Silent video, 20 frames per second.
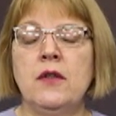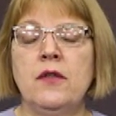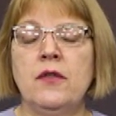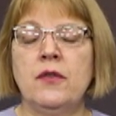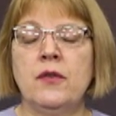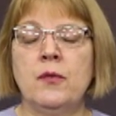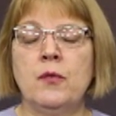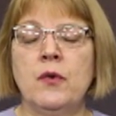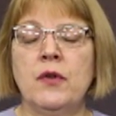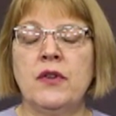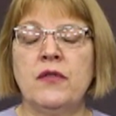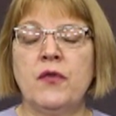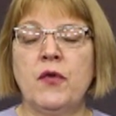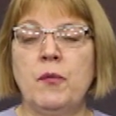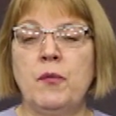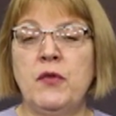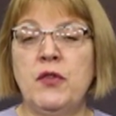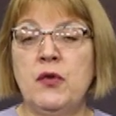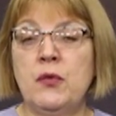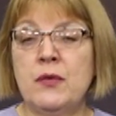the wonderful
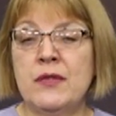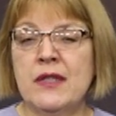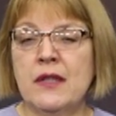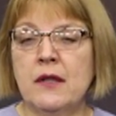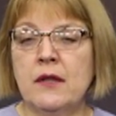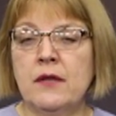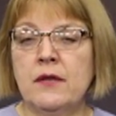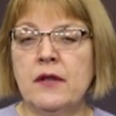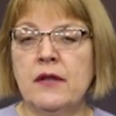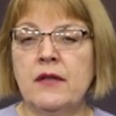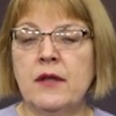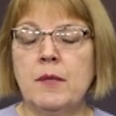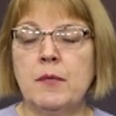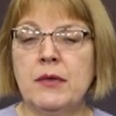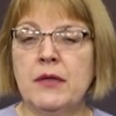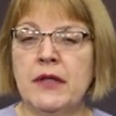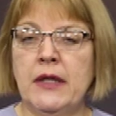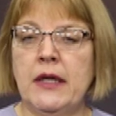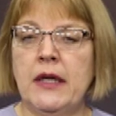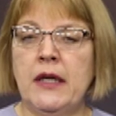music that they
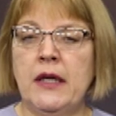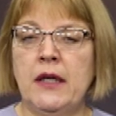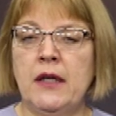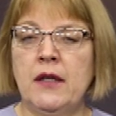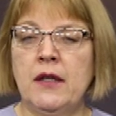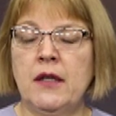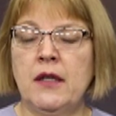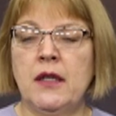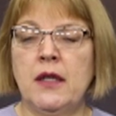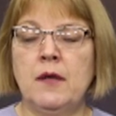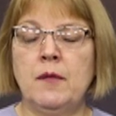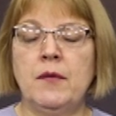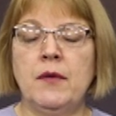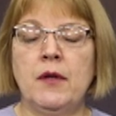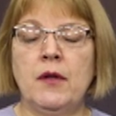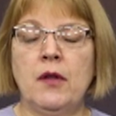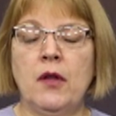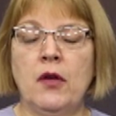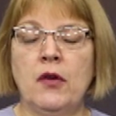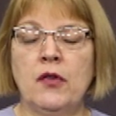play um,
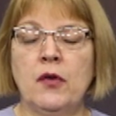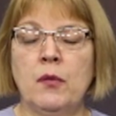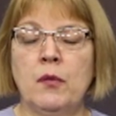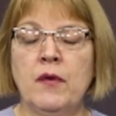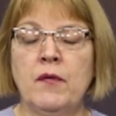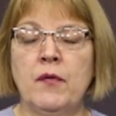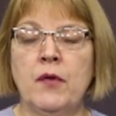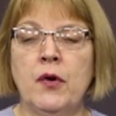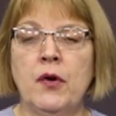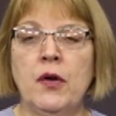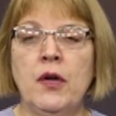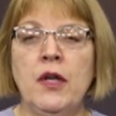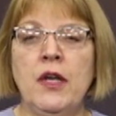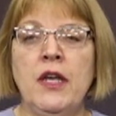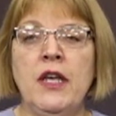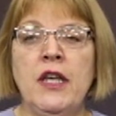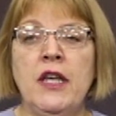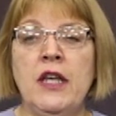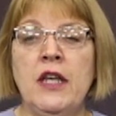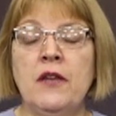along the river.
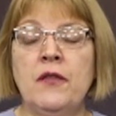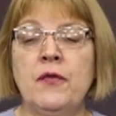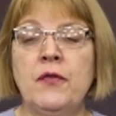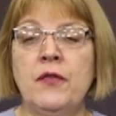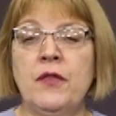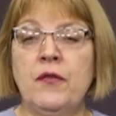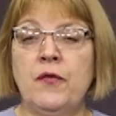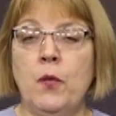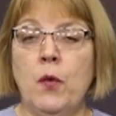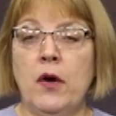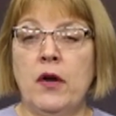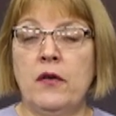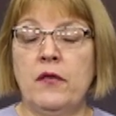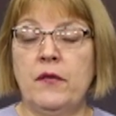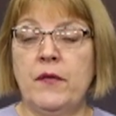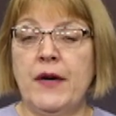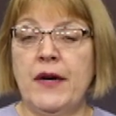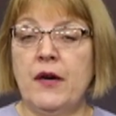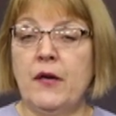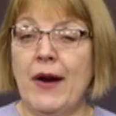If the water
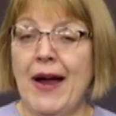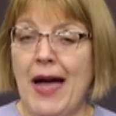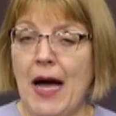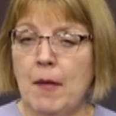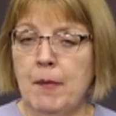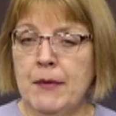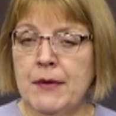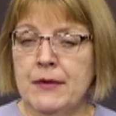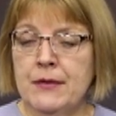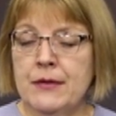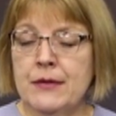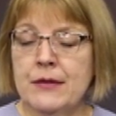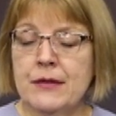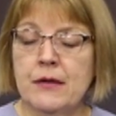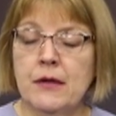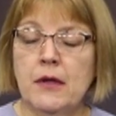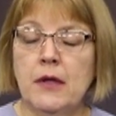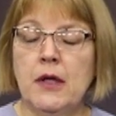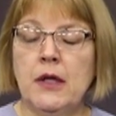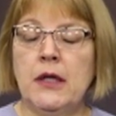fire happens,
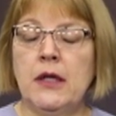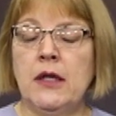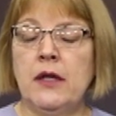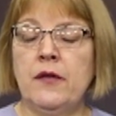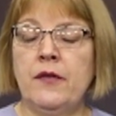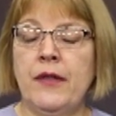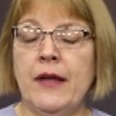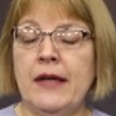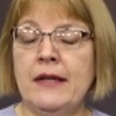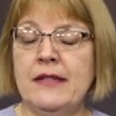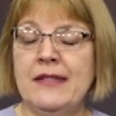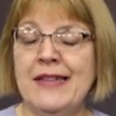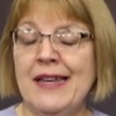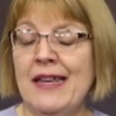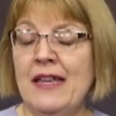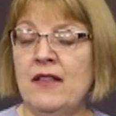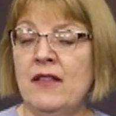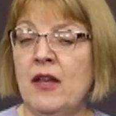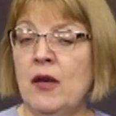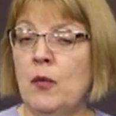uh, that
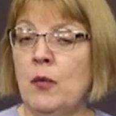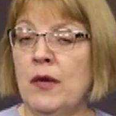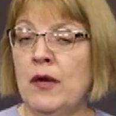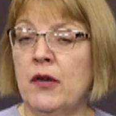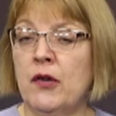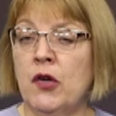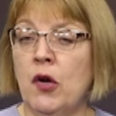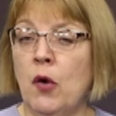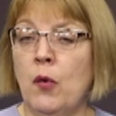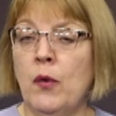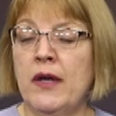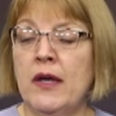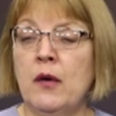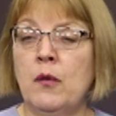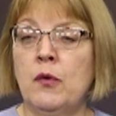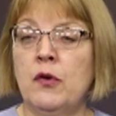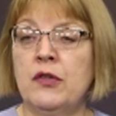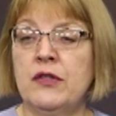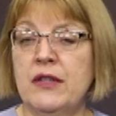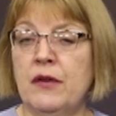day that we are going.
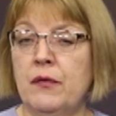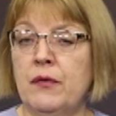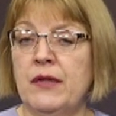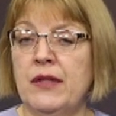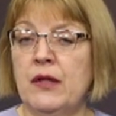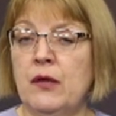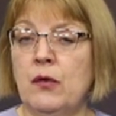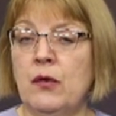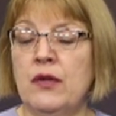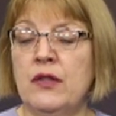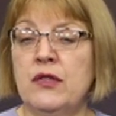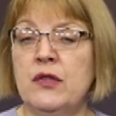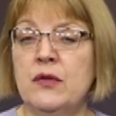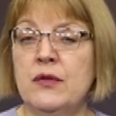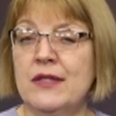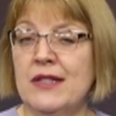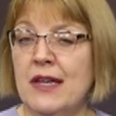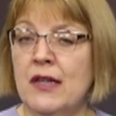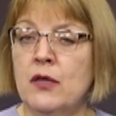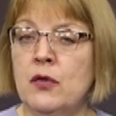We're definitely going to
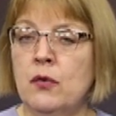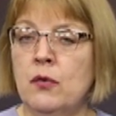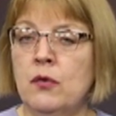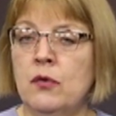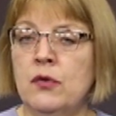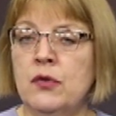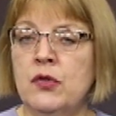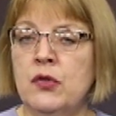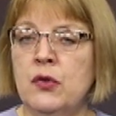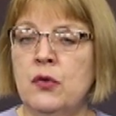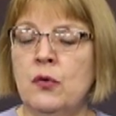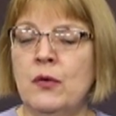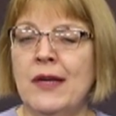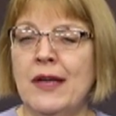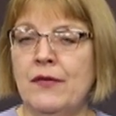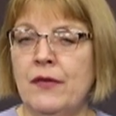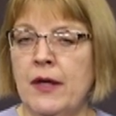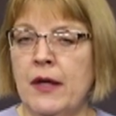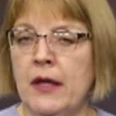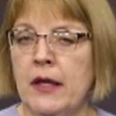schedule to
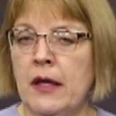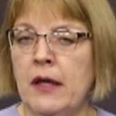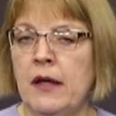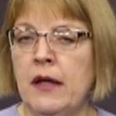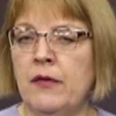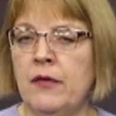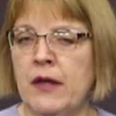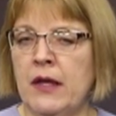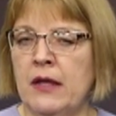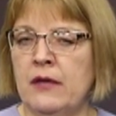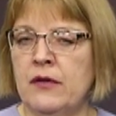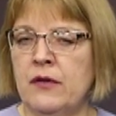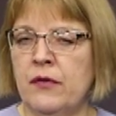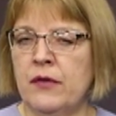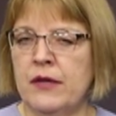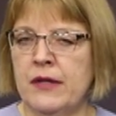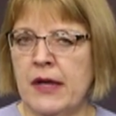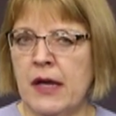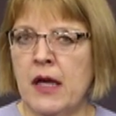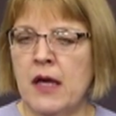get that in at the end of the
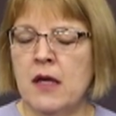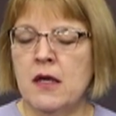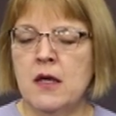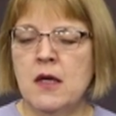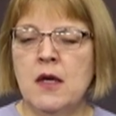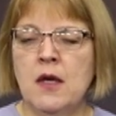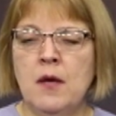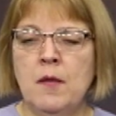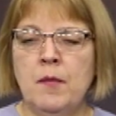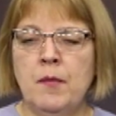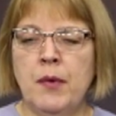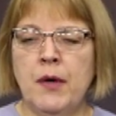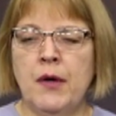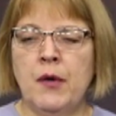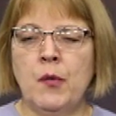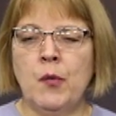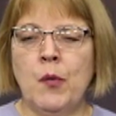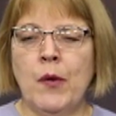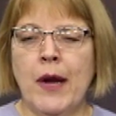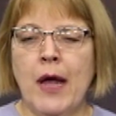day.
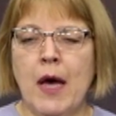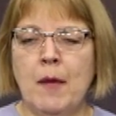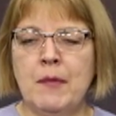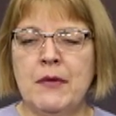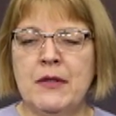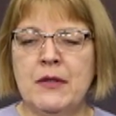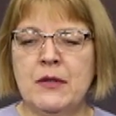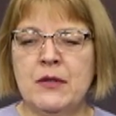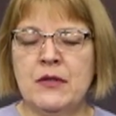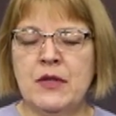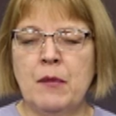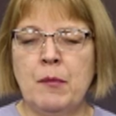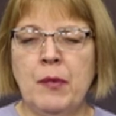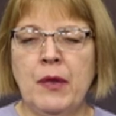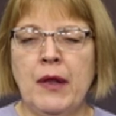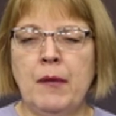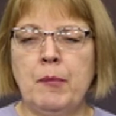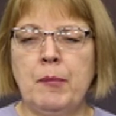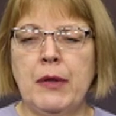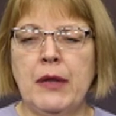But what happens is they
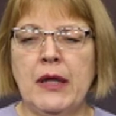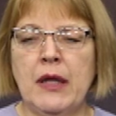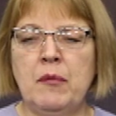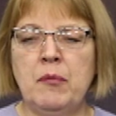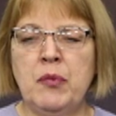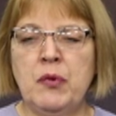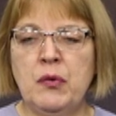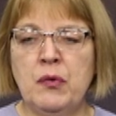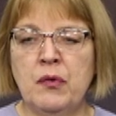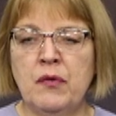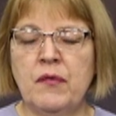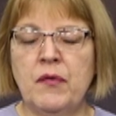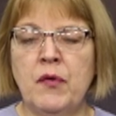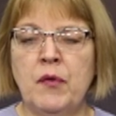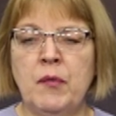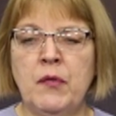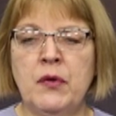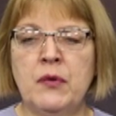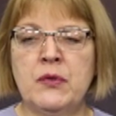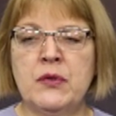play beautiful
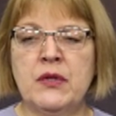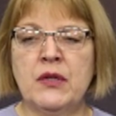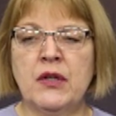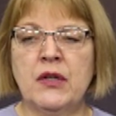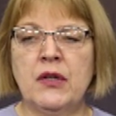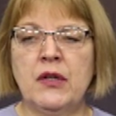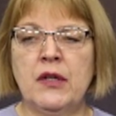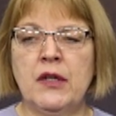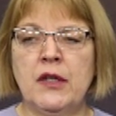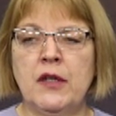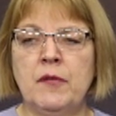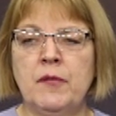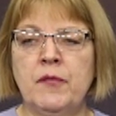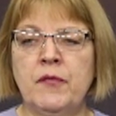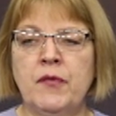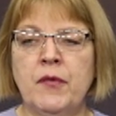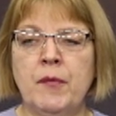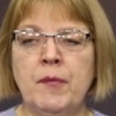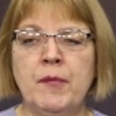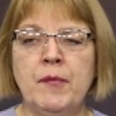music um,
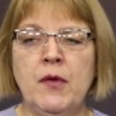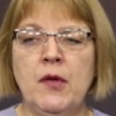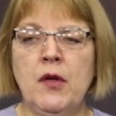from